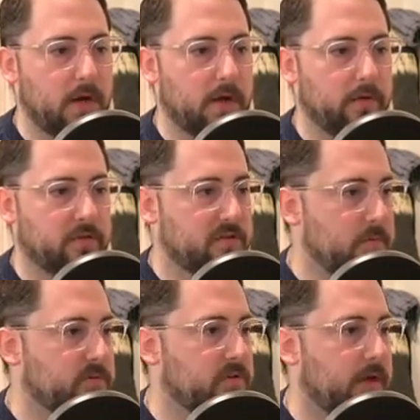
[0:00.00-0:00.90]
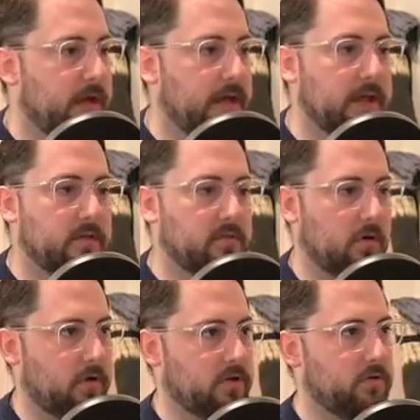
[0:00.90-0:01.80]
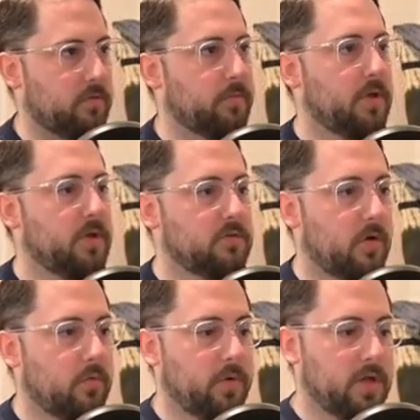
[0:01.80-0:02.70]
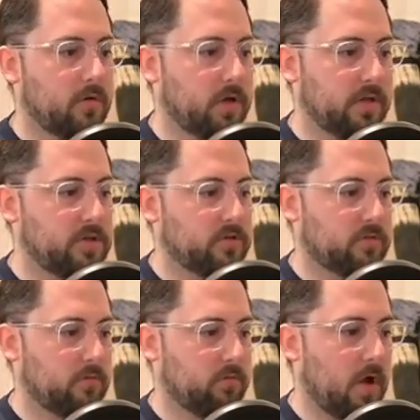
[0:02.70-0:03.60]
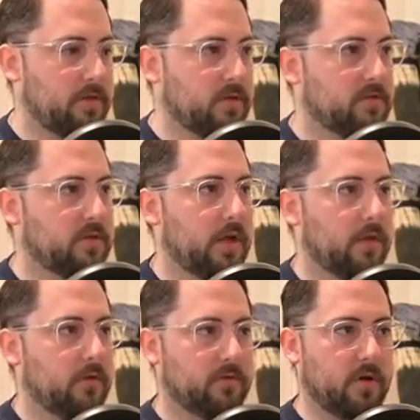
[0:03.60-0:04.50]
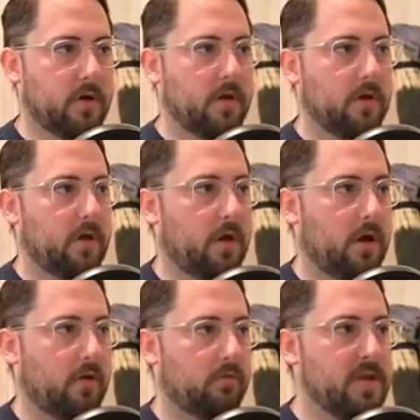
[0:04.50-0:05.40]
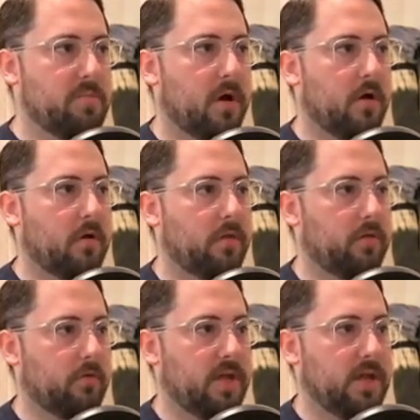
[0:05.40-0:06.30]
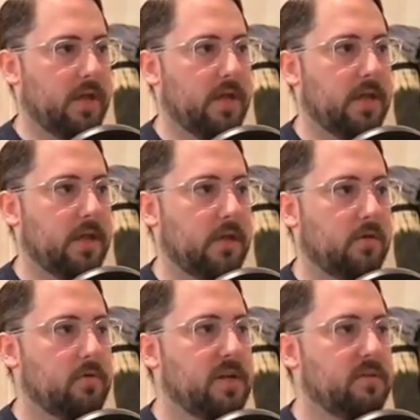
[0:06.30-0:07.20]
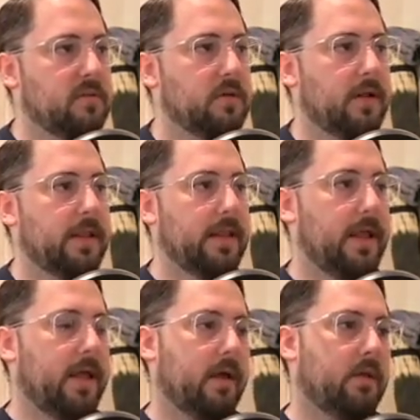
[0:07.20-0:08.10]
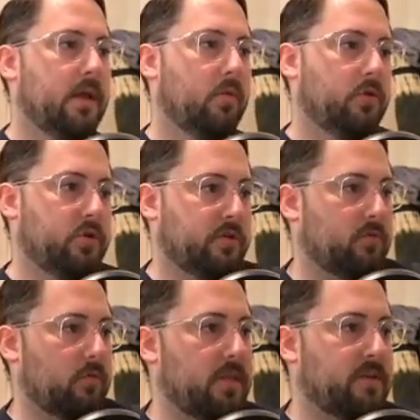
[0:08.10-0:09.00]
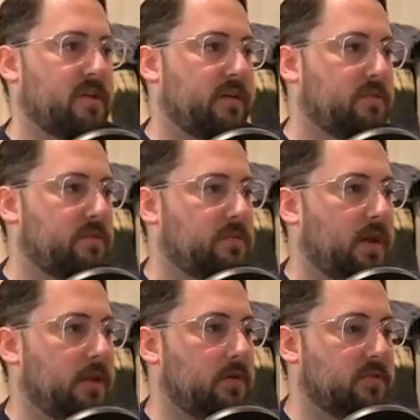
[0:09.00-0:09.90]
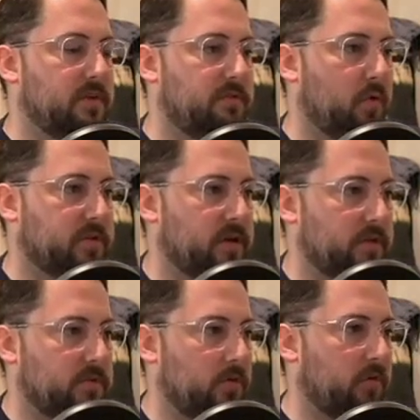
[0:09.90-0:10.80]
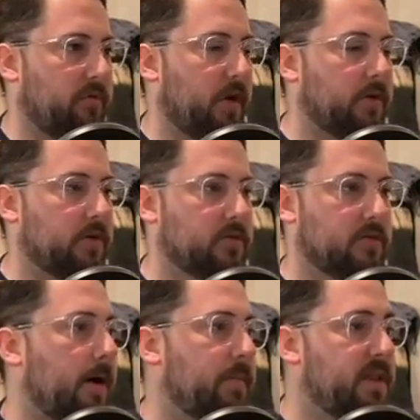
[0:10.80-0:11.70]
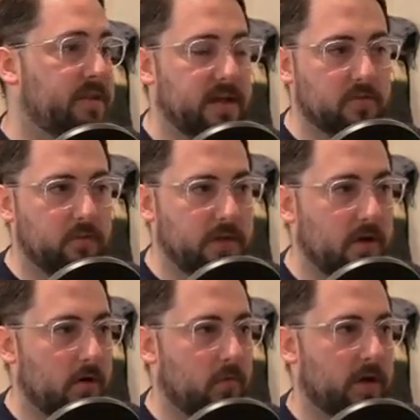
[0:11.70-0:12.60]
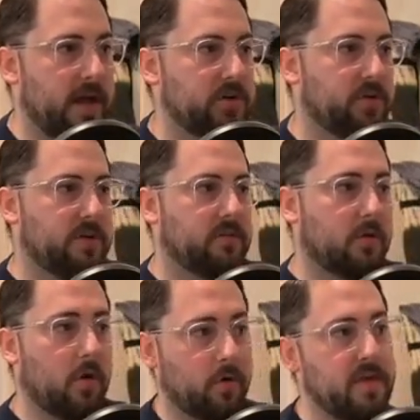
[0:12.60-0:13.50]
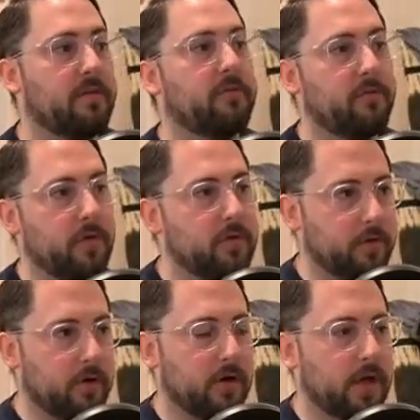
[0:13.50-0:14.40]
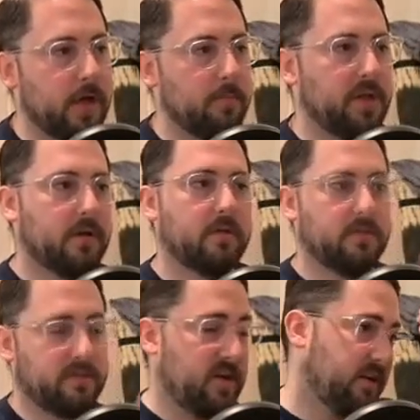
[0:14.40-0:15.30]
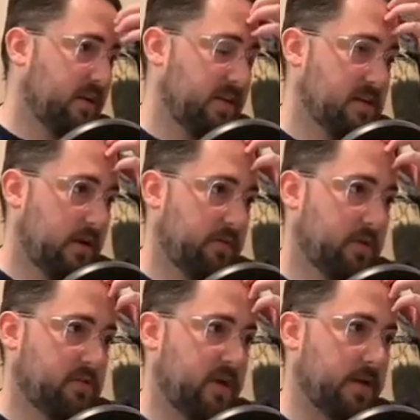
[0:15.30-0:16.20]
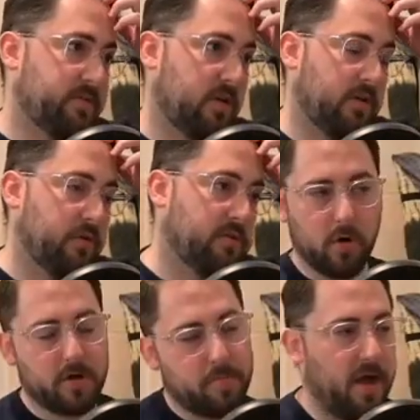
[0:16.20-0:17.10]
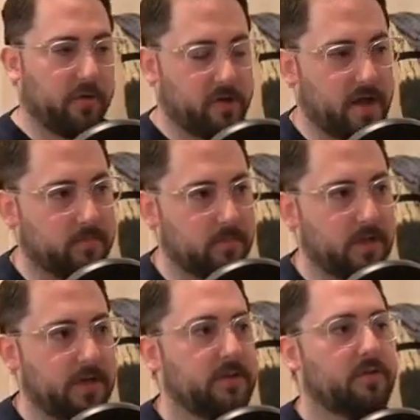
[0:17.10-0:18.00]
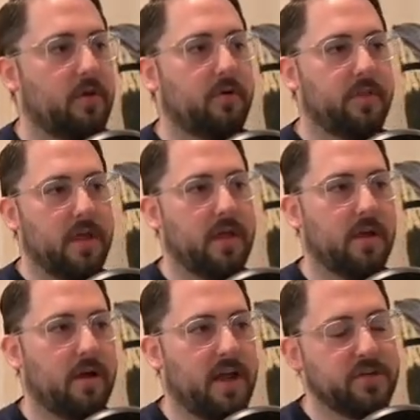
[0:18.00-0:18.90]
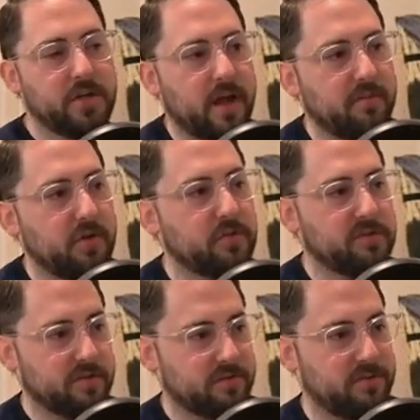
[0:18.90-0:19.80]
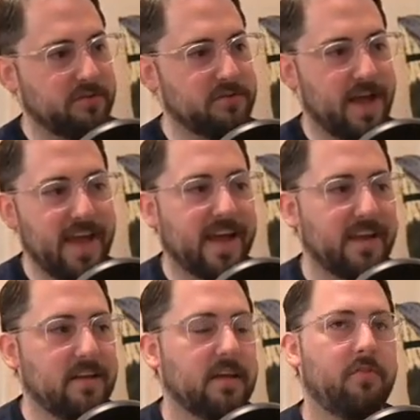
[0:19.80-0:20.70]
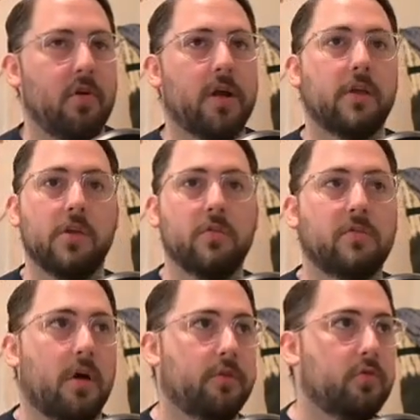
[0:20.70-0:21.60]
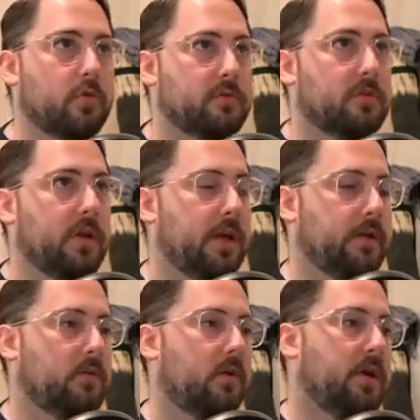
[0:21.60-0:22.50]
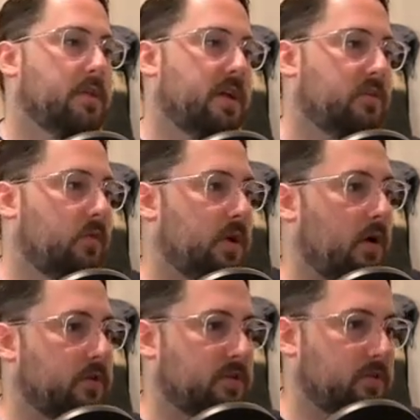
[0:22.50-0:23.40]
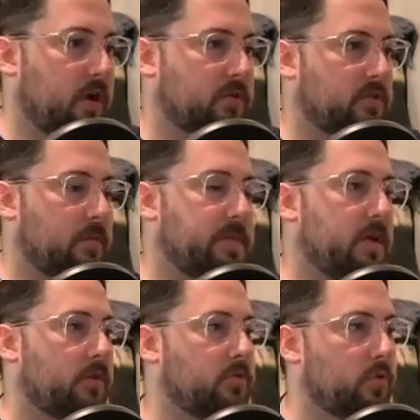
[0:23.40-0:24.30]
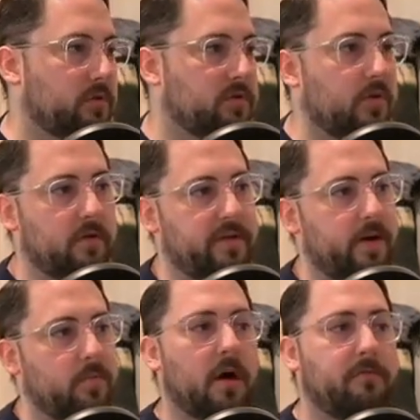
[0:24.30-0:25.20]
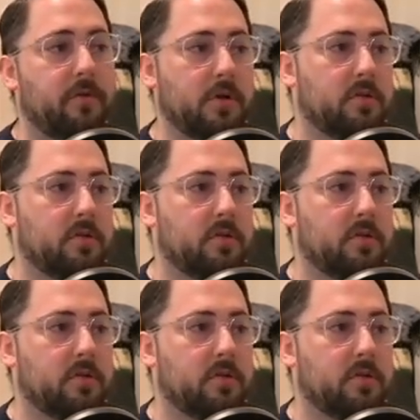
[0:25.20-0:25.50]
sums, and I get 0 and 2. So we can quickly just run this. There's a rebar 3 eunit, and it will just run the tests, and you can see 4 tests, 0 failures. In the next video, we're going to actually just go even further because technically none of those types are used at compile time. So they are actually kind of useless to add if you're not going to use other tools. And so in the next video, I'll discuss some of the other tools that are available for you to